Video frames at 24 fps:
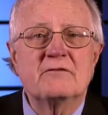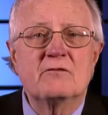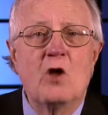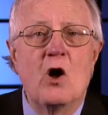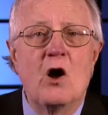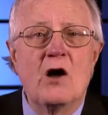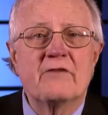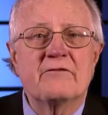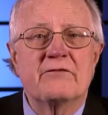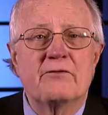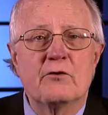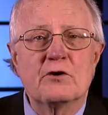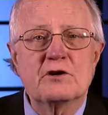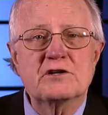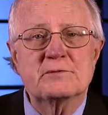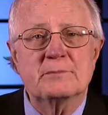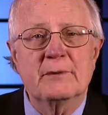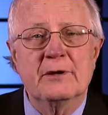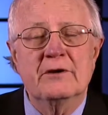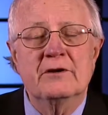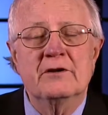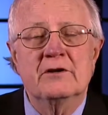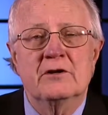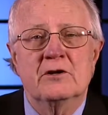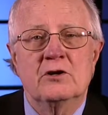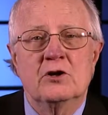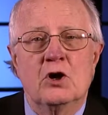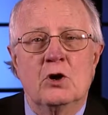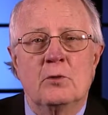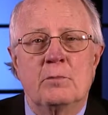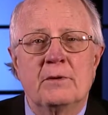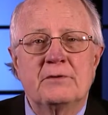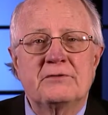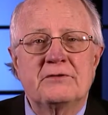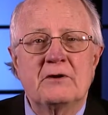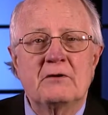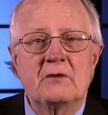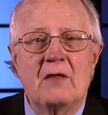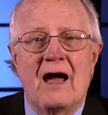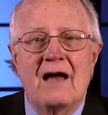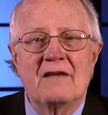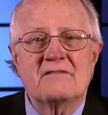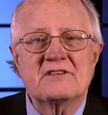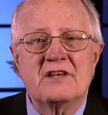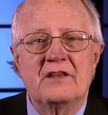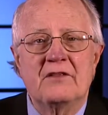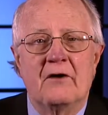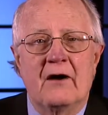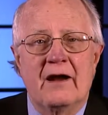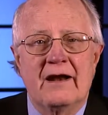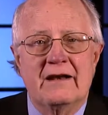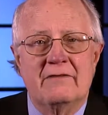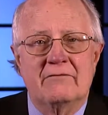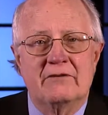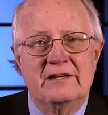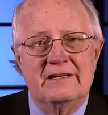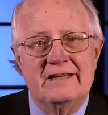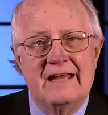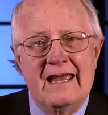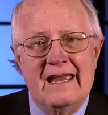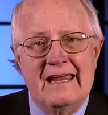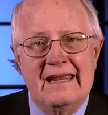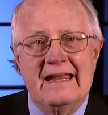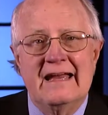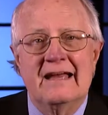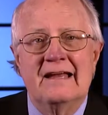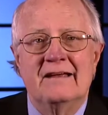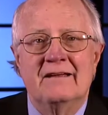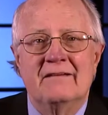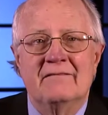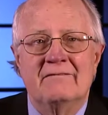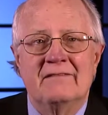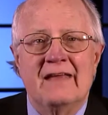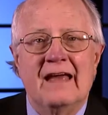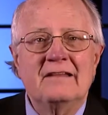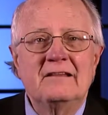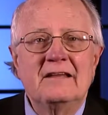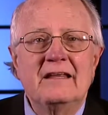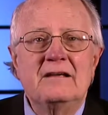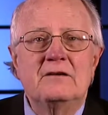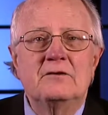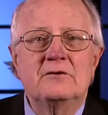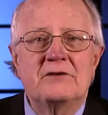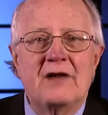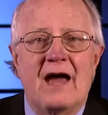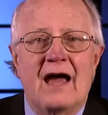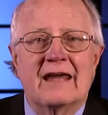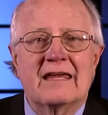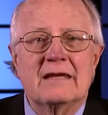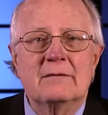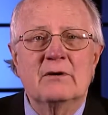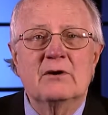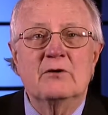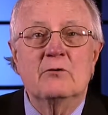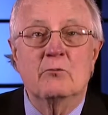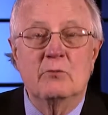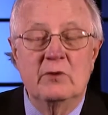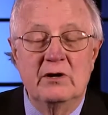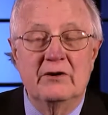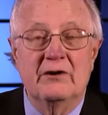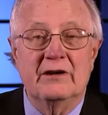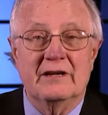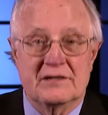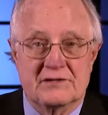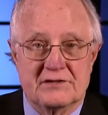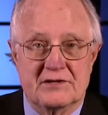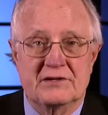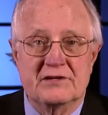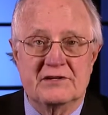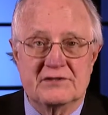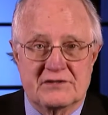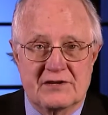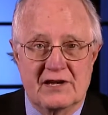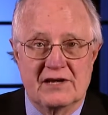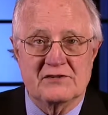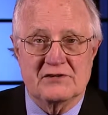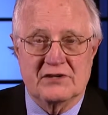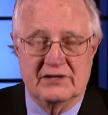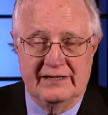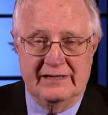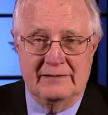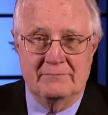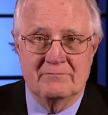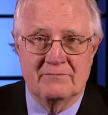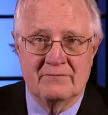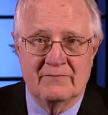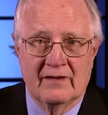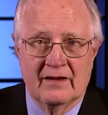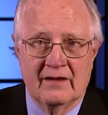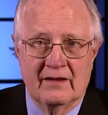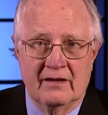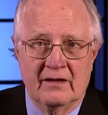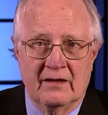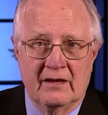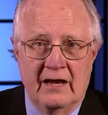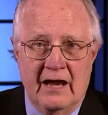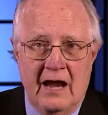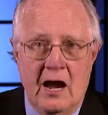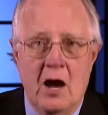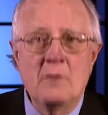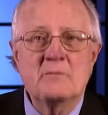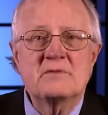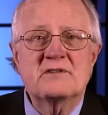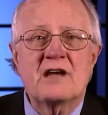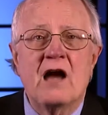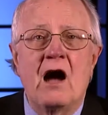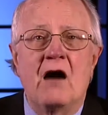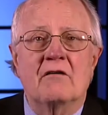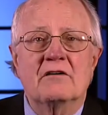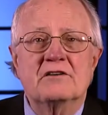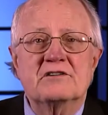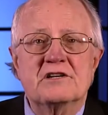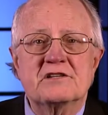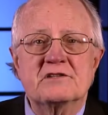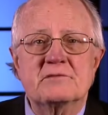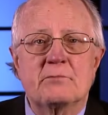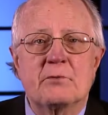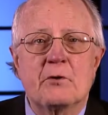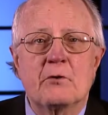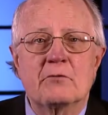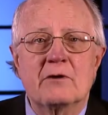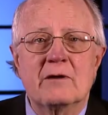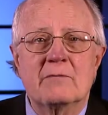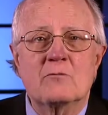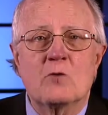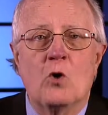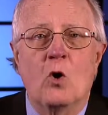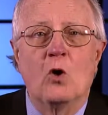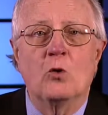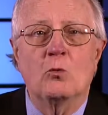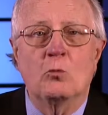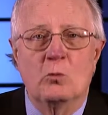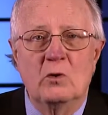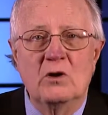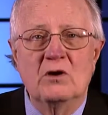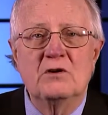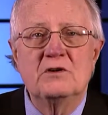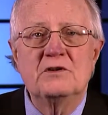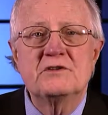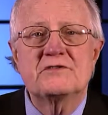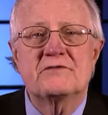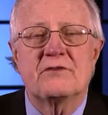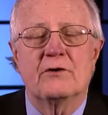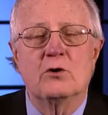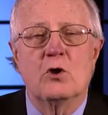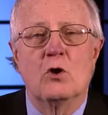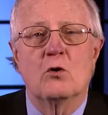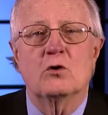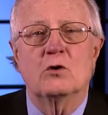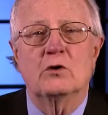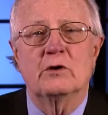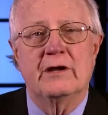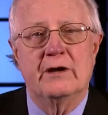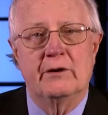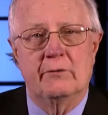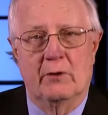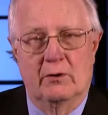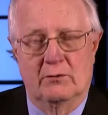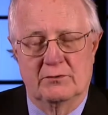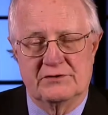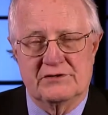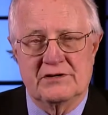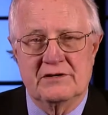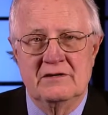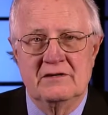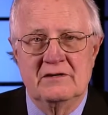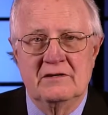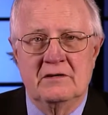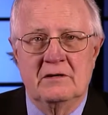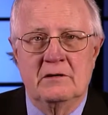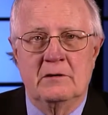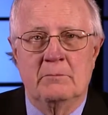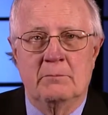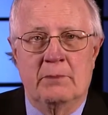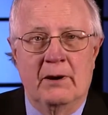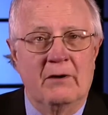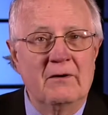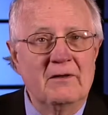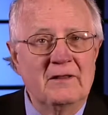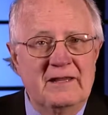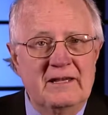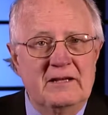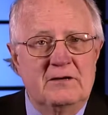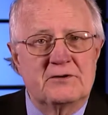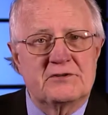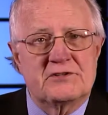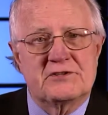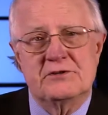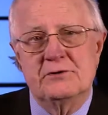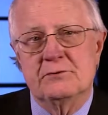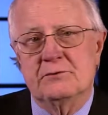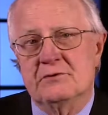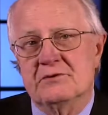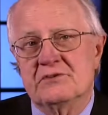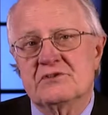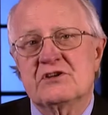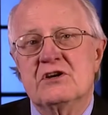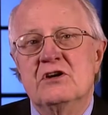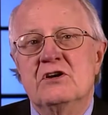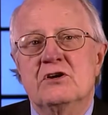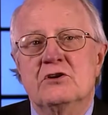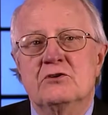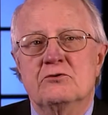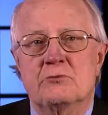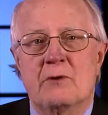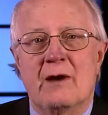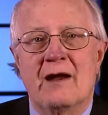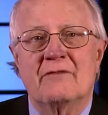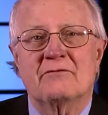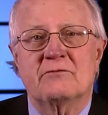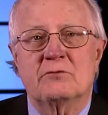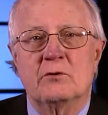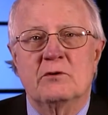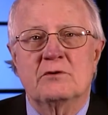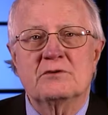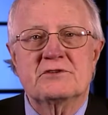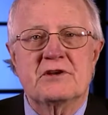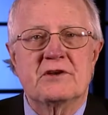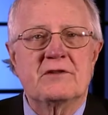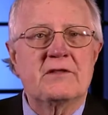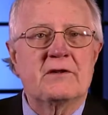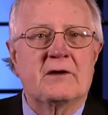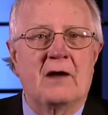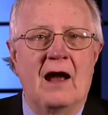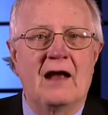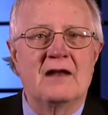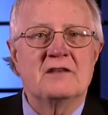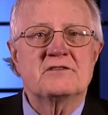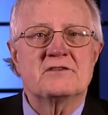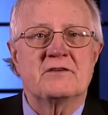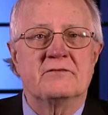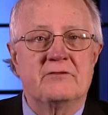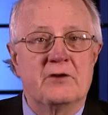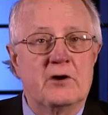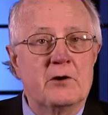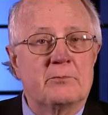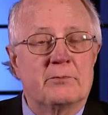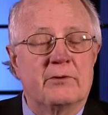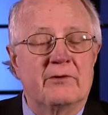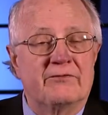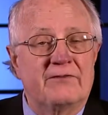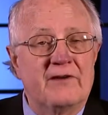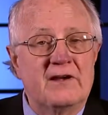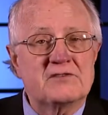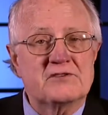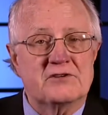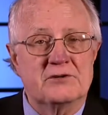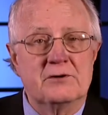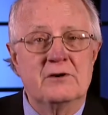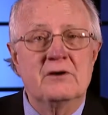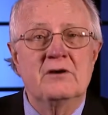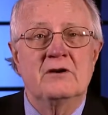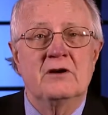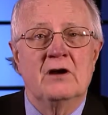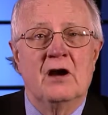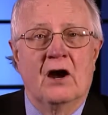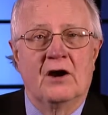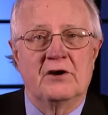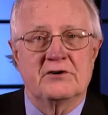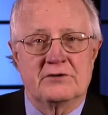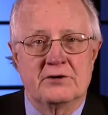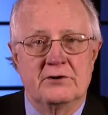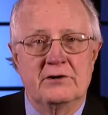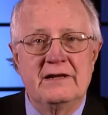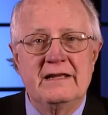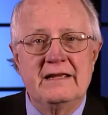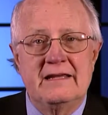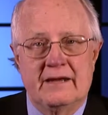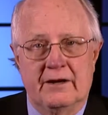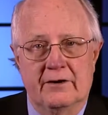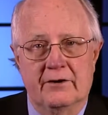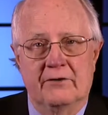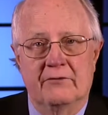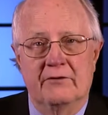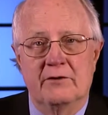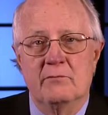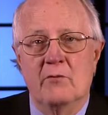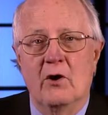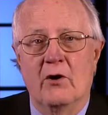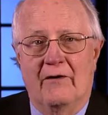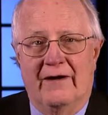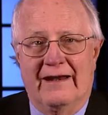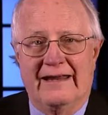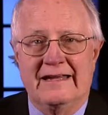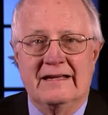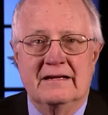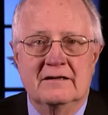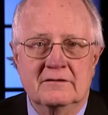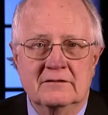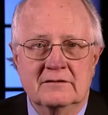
of law enforcement who put their lives on the line every day, that legal document really is a necessity. Elms College has a program called Wills for Local Heroes. Paralegal students draft wills under the guidance of their professor, attorney Carolyn Murray.